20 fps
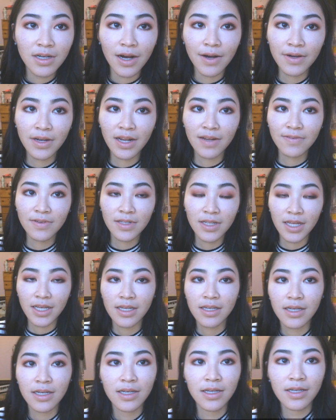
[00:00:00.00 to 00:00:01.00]
I'm gonna have to
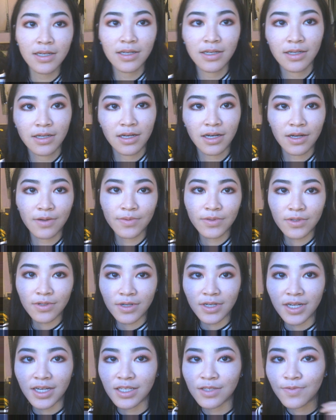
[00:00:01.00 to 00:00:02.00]
like, I'm
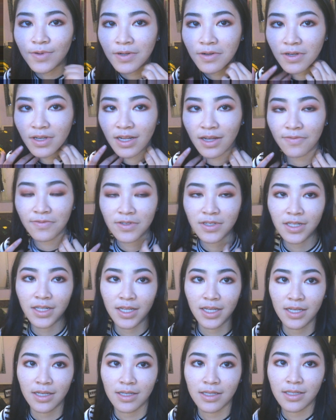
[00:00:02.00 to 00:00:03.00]
sorry guys, but I'm gonna have to
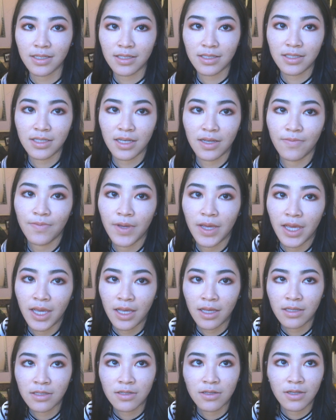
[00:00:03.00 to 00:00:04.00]
like sit up
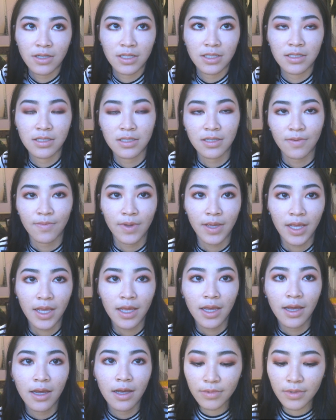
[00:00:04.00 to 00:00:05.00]
here so you can see me.
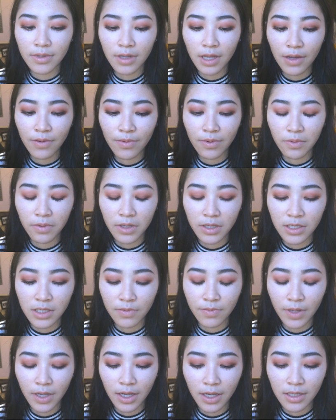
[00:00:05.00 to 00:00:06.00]
Can we
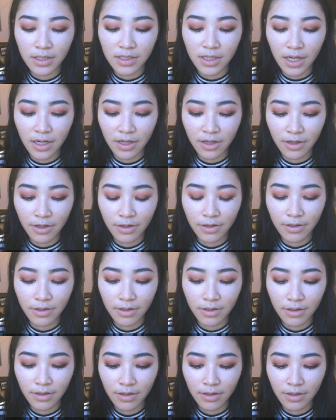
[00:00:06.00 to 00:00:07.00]
appreciate my eyeshadow?
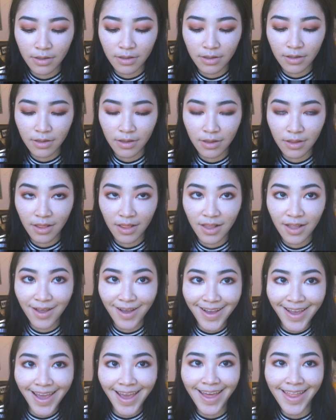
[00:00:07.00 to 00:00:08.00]

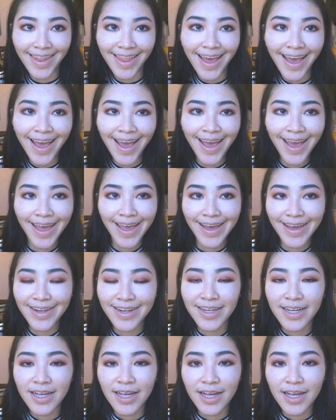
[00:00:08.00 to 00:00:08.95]
Look at that.